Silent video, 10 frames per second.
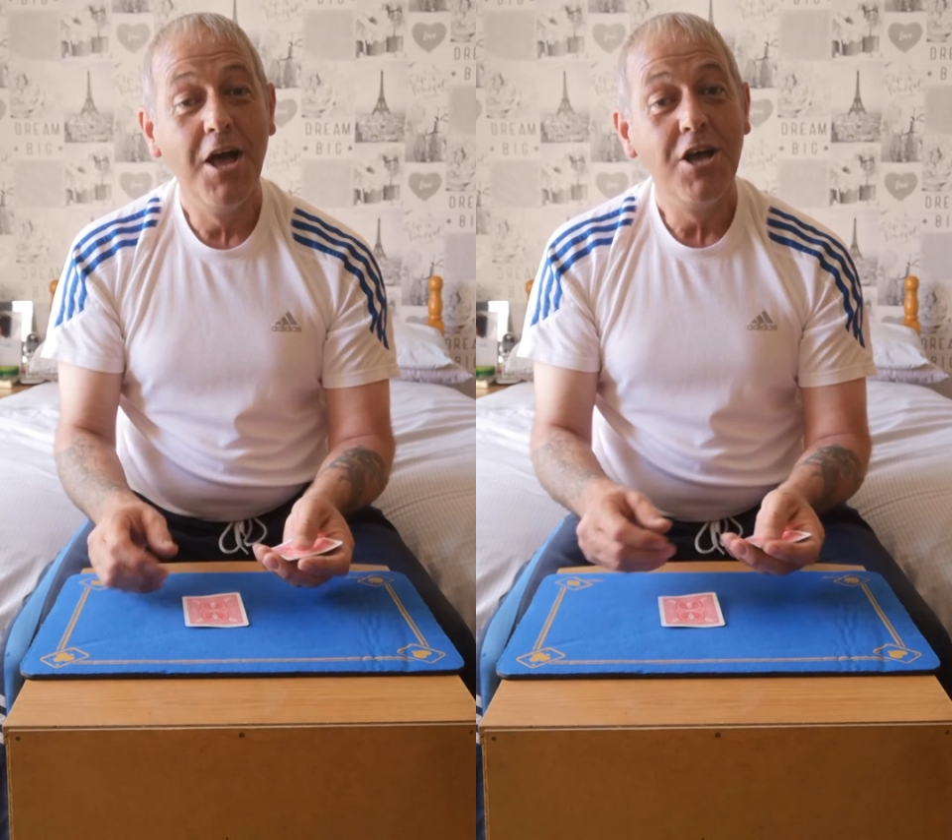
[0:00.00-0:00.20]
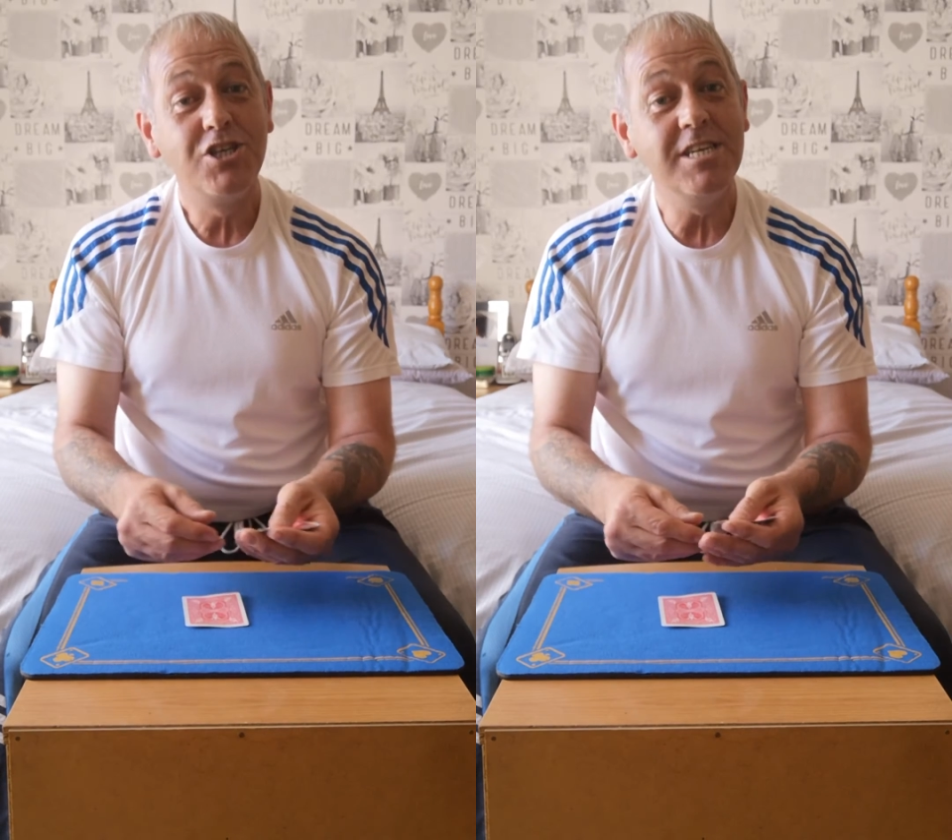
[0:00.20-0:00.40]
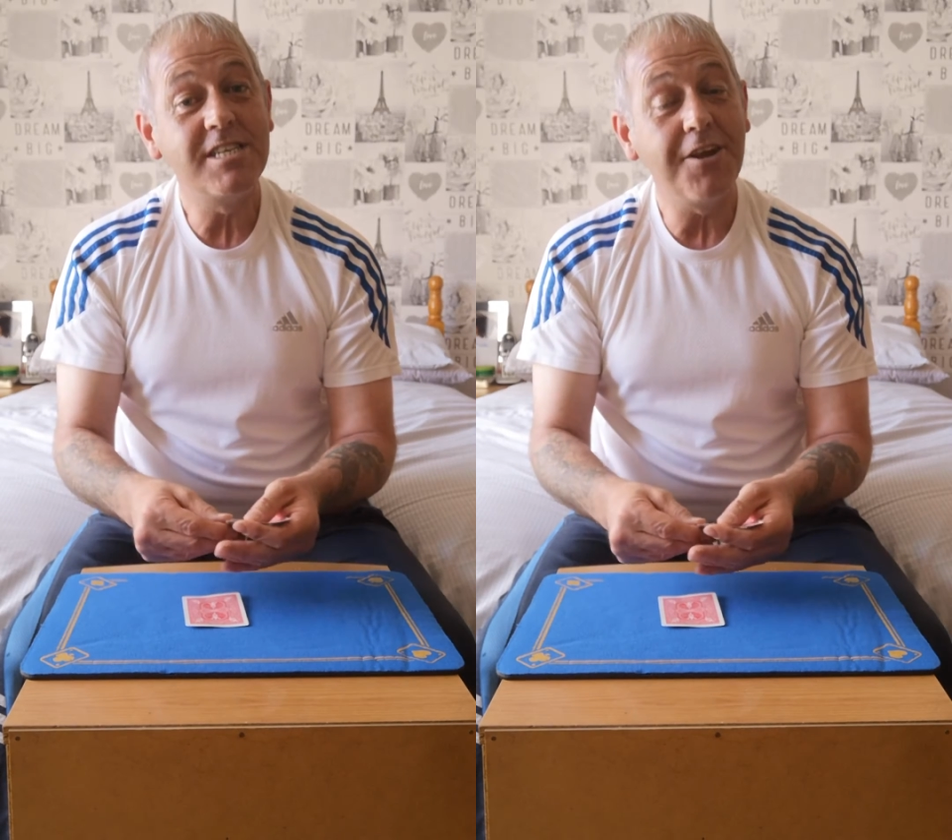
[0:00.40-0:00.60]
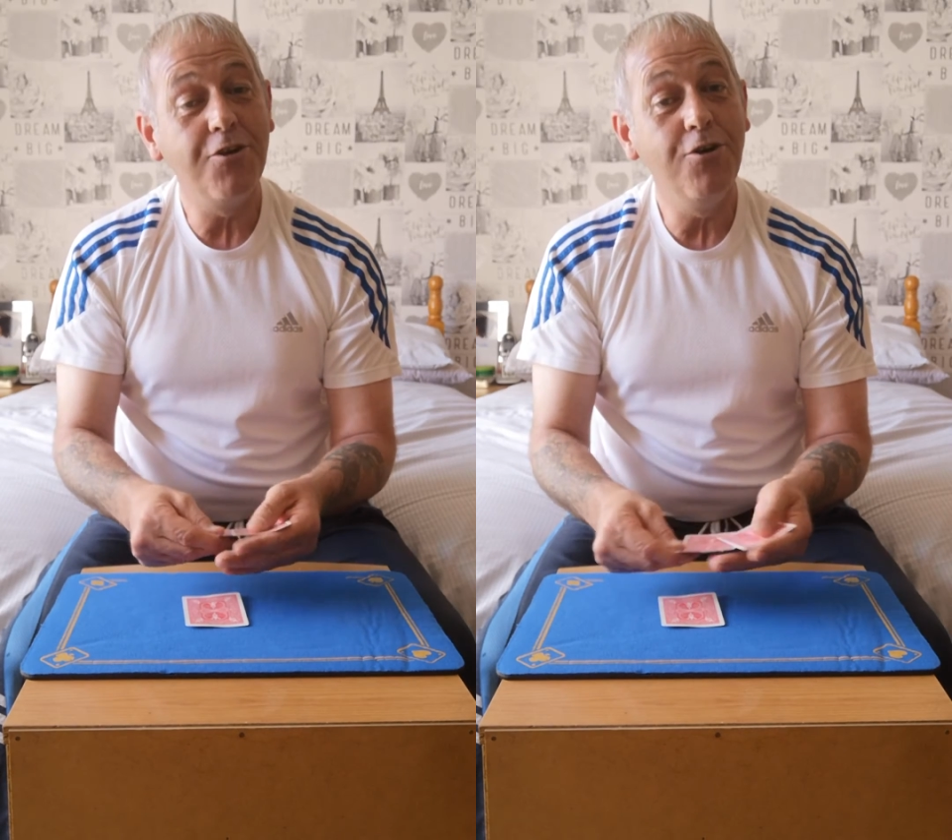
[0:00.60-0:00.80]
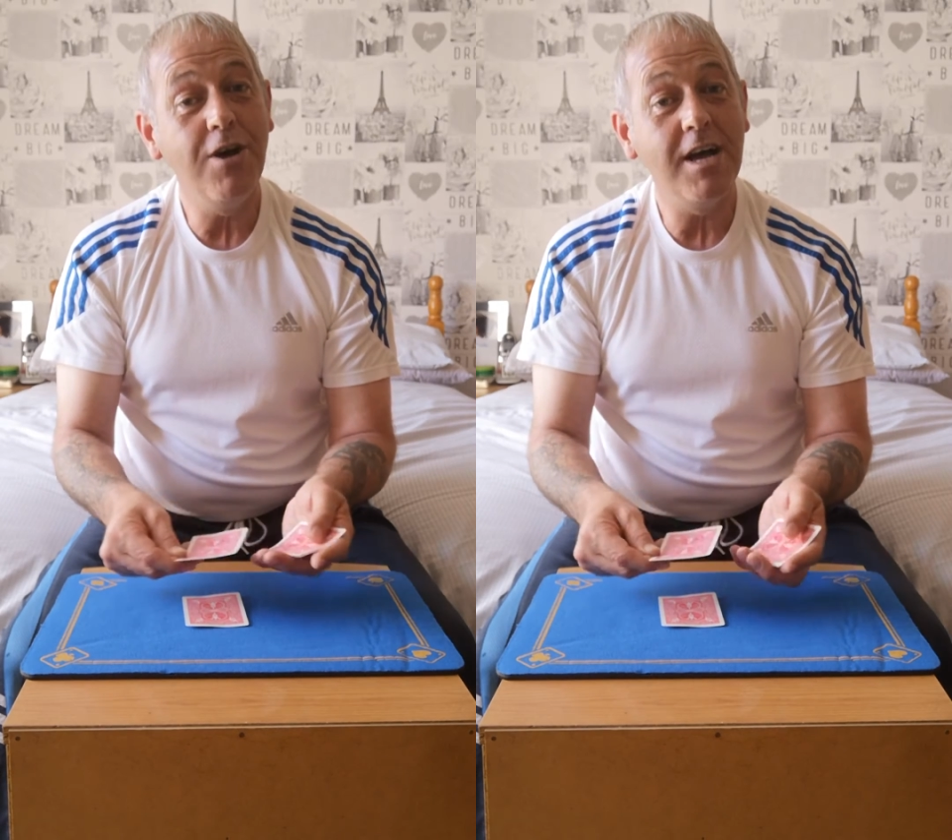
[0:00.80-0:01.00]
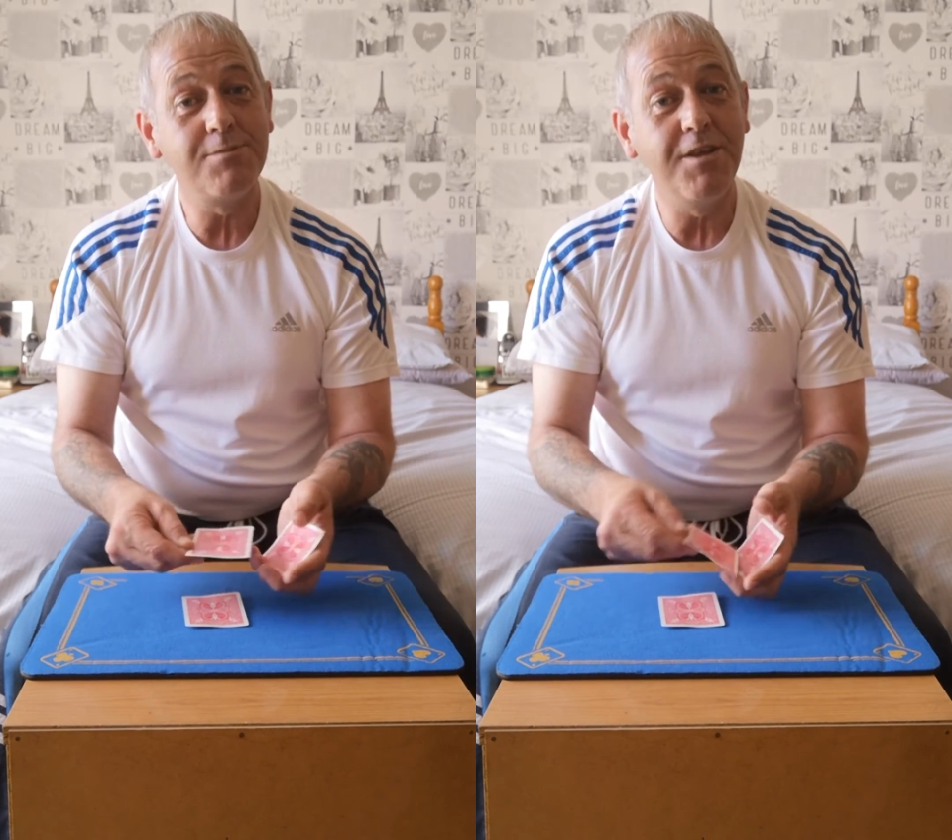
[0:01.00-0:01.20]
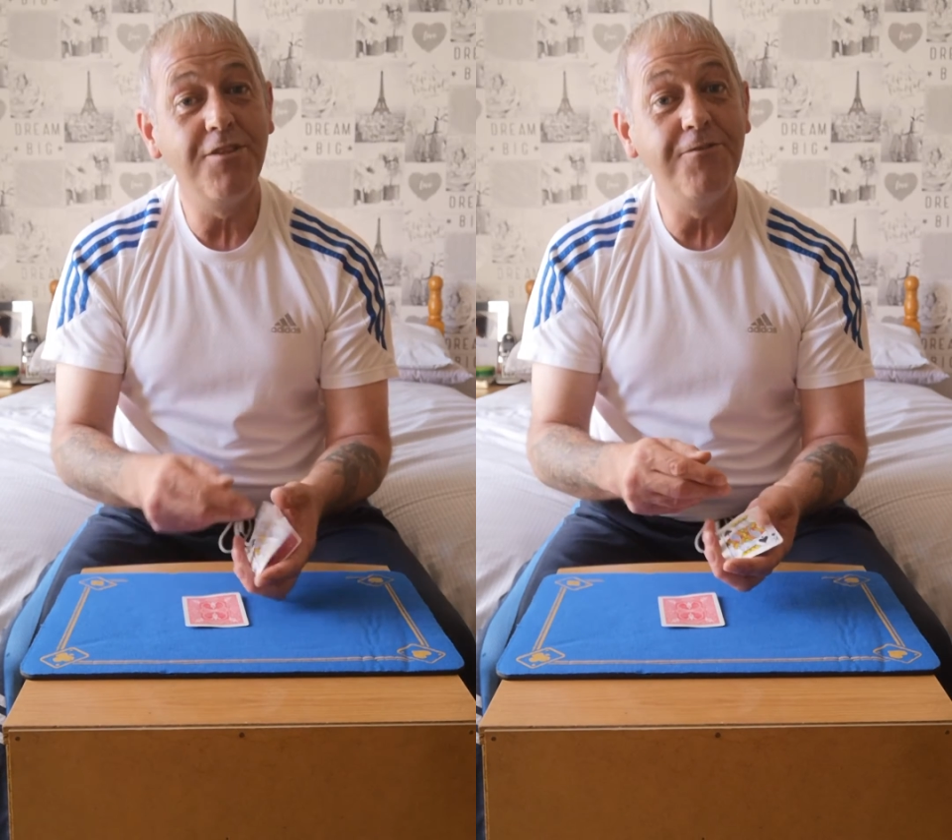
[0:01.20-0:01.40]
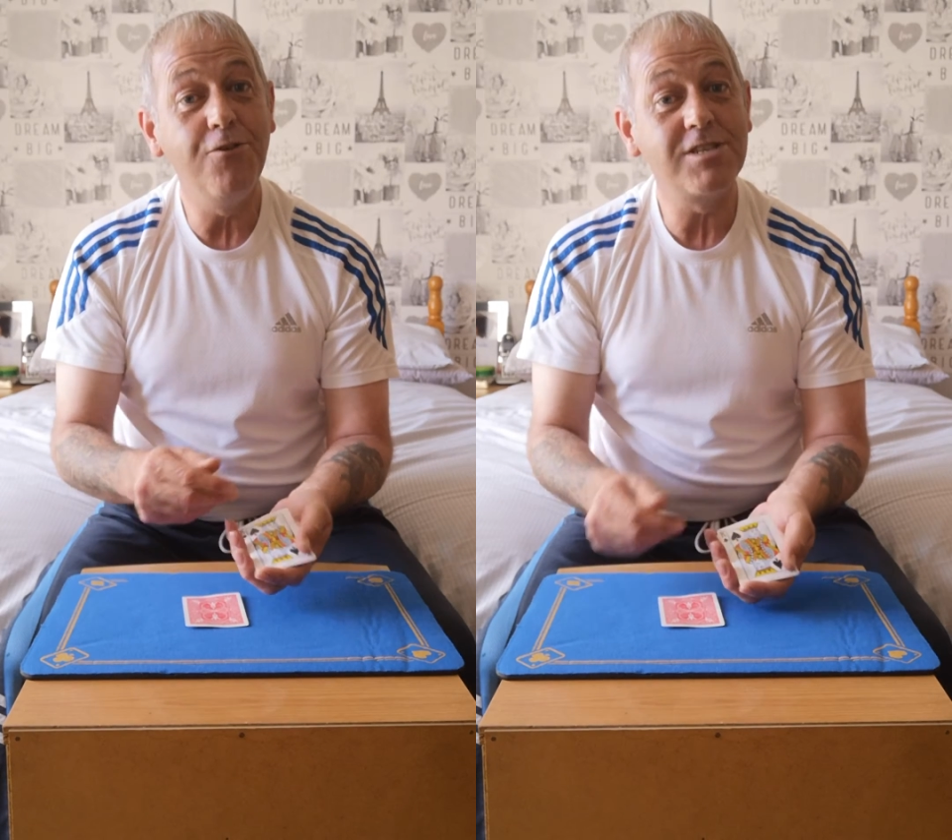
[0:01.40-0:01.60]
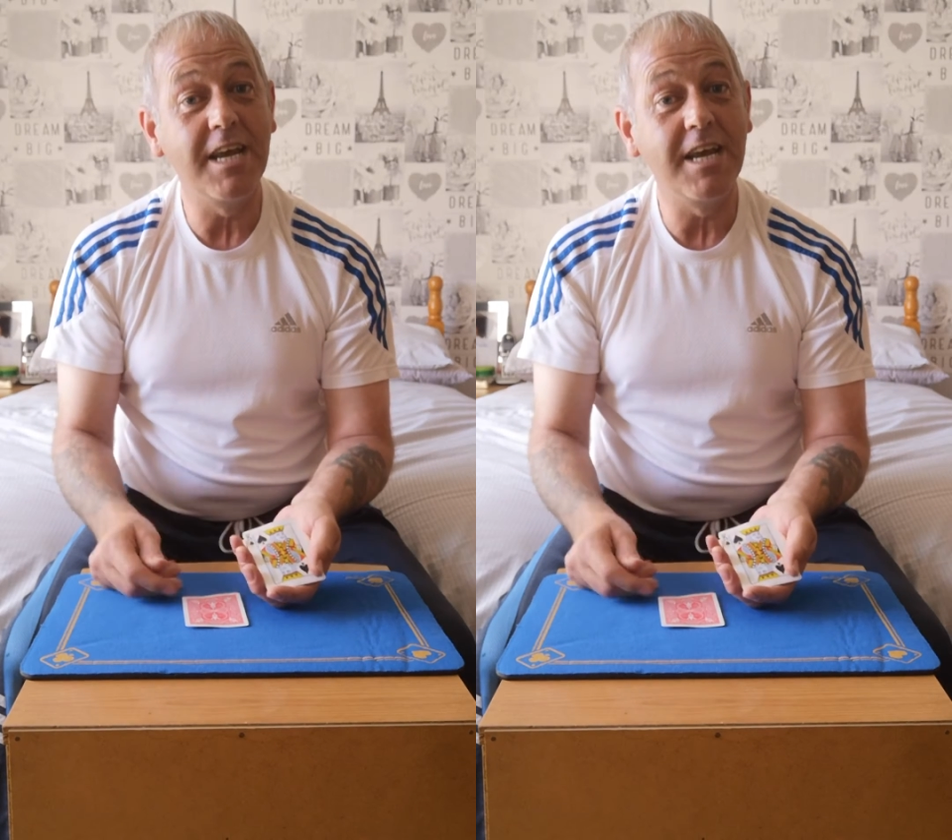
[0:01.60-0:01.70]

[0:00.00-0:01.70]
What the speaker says: She said to her husband, the first